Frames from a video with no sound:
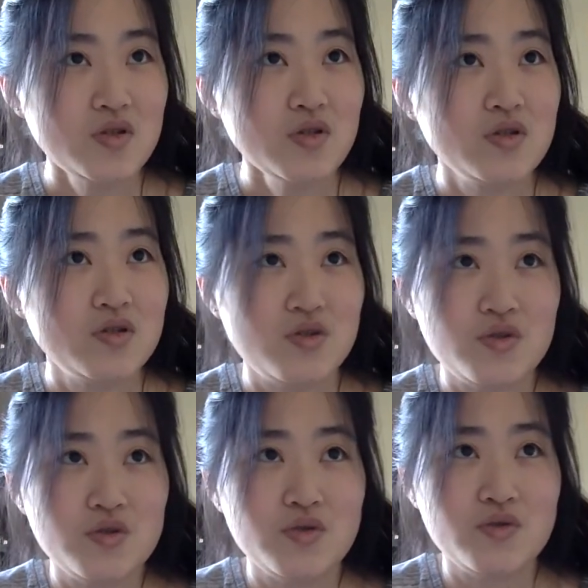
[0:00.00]

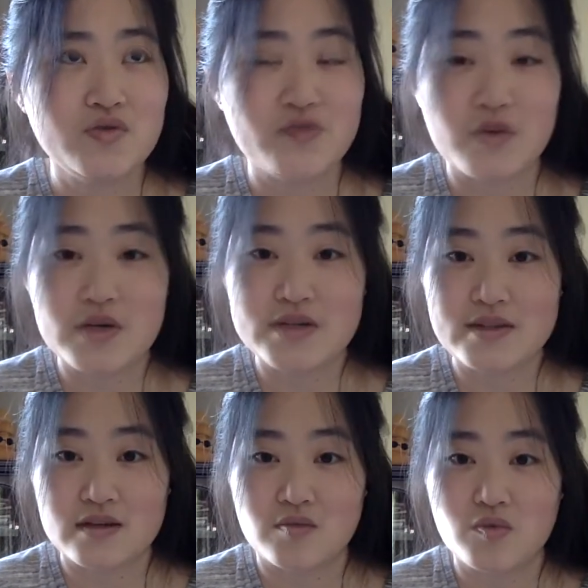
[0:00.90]
you focus
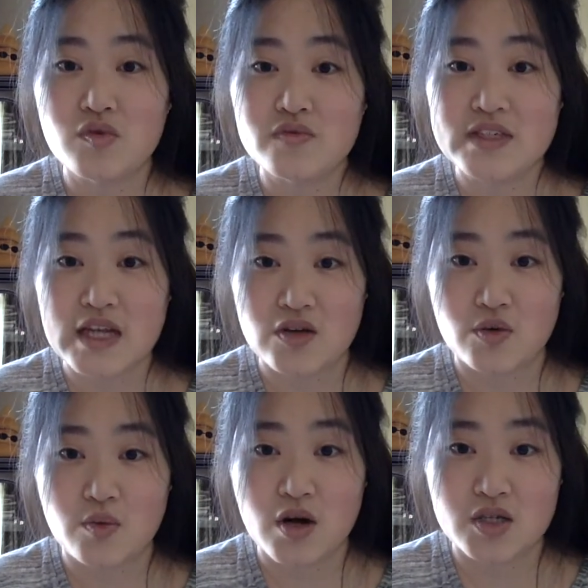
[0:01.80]
on the movie that you're
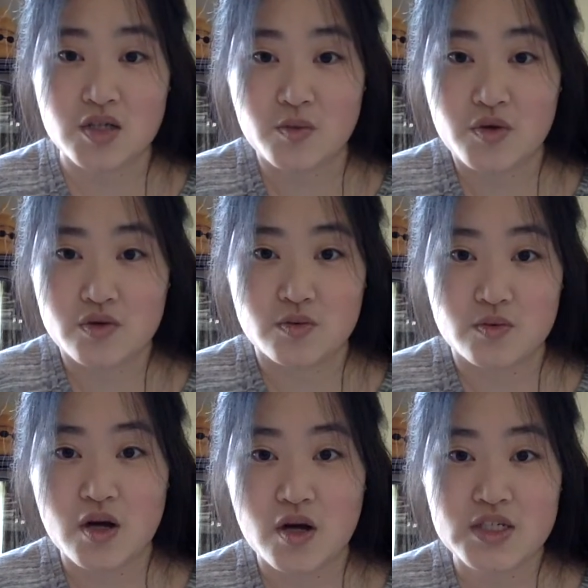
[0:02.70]
watching when you're
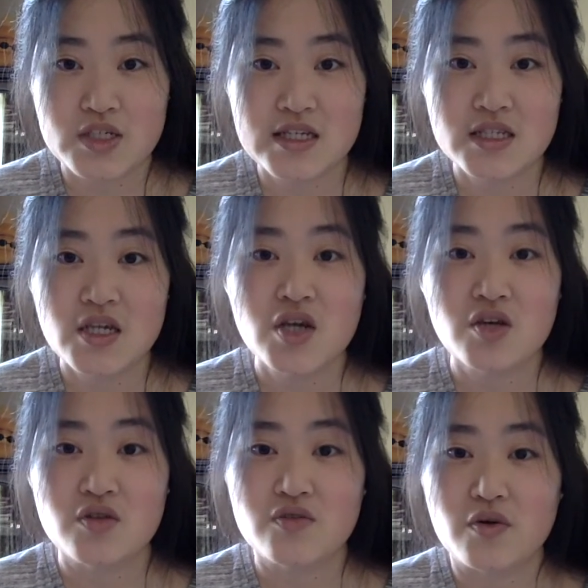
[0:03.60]
watching it.
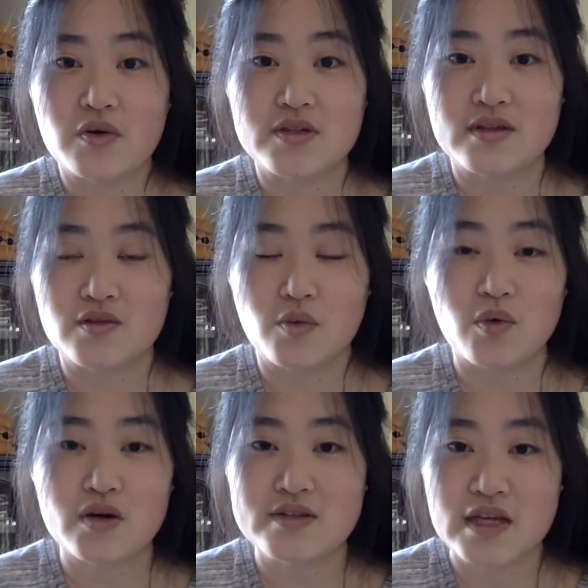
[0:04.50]
You focus on the
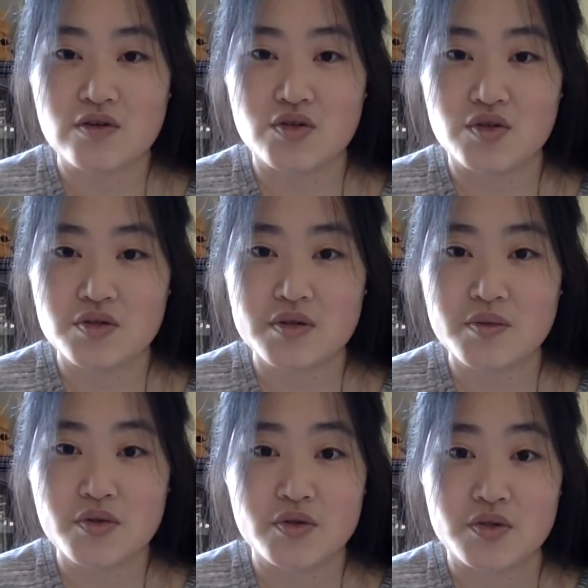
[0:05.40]
work that you're doing
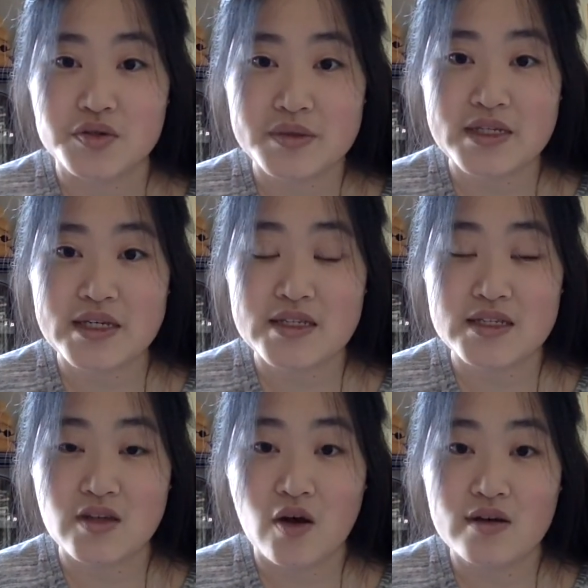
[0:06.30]
when you're doing it.
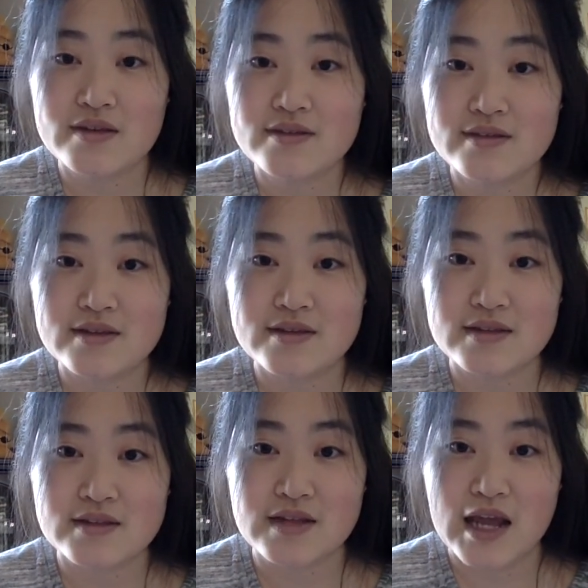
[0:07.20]
All these things
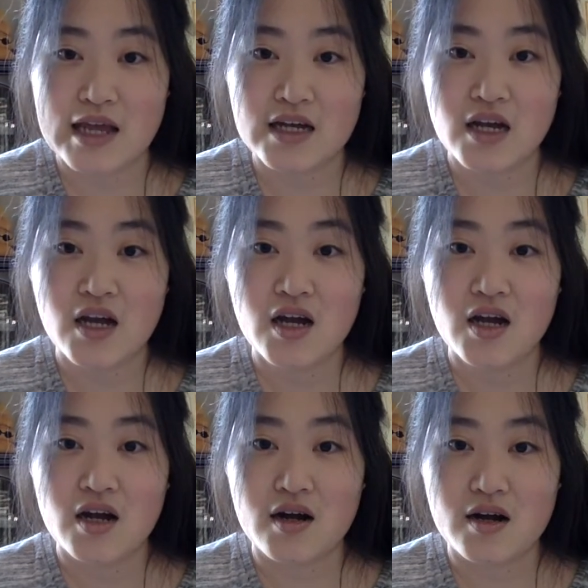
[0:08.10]
is like,
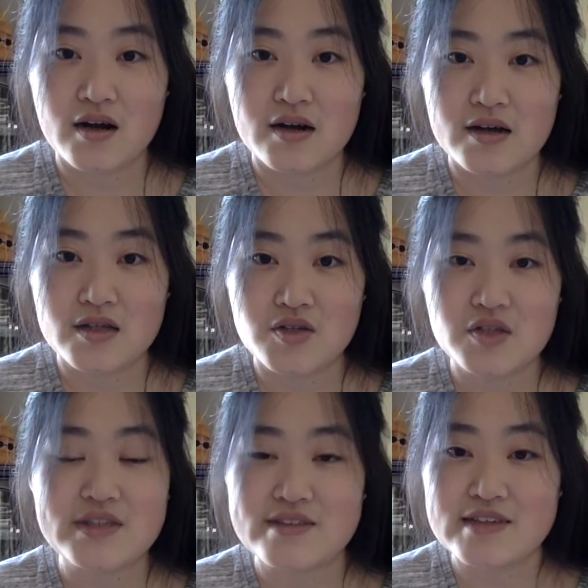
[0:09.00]

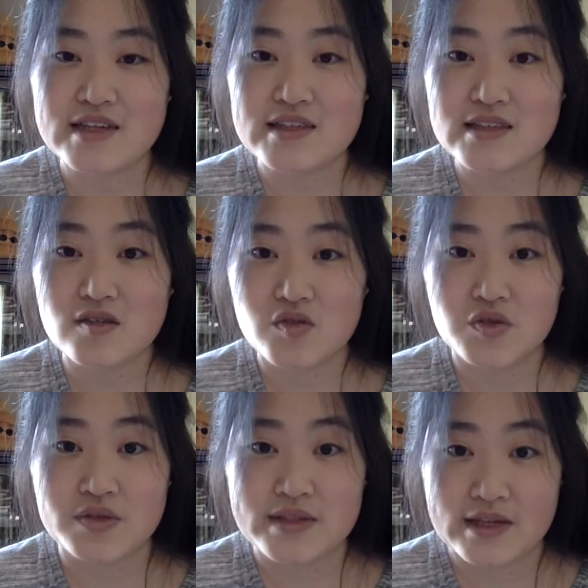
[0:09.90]
it's necessary to
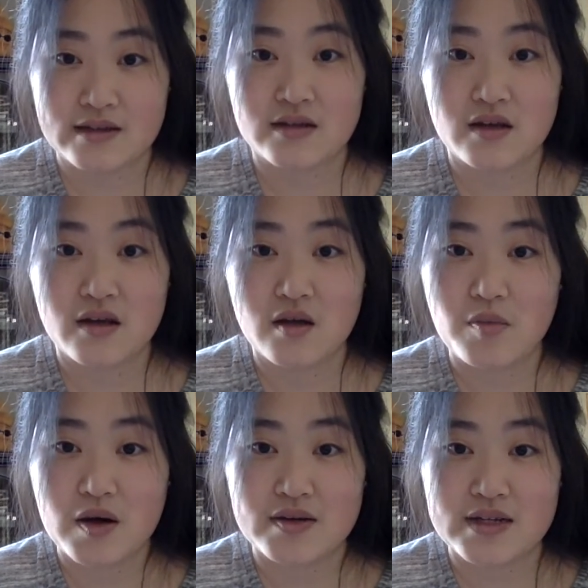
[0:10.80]
think
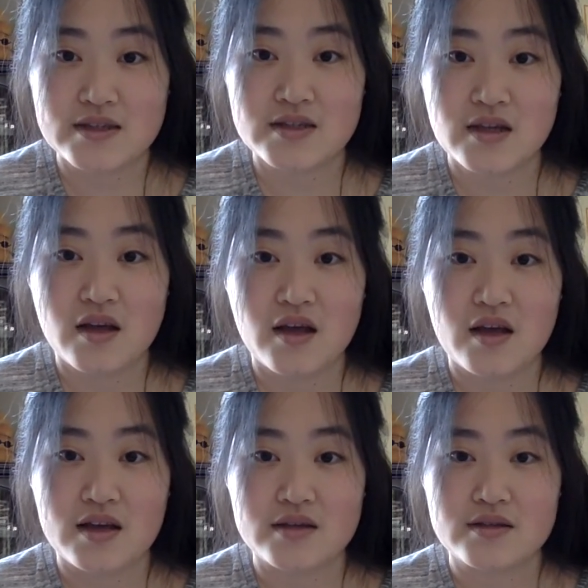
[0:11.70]
about it,
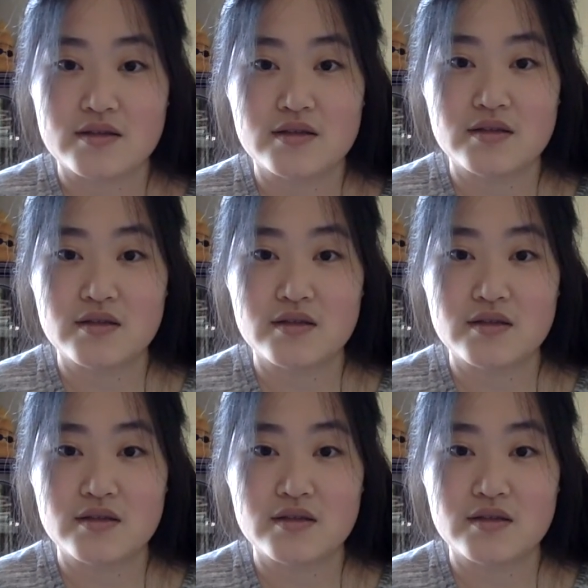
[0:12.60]
and